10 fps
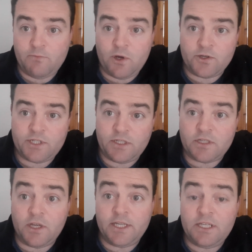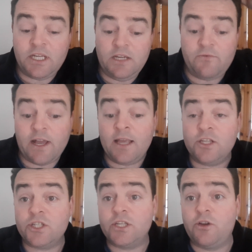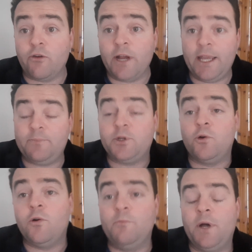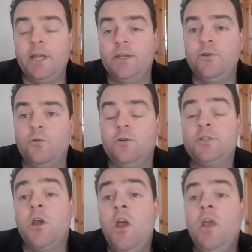Merseyside Diva scraped home by a nose.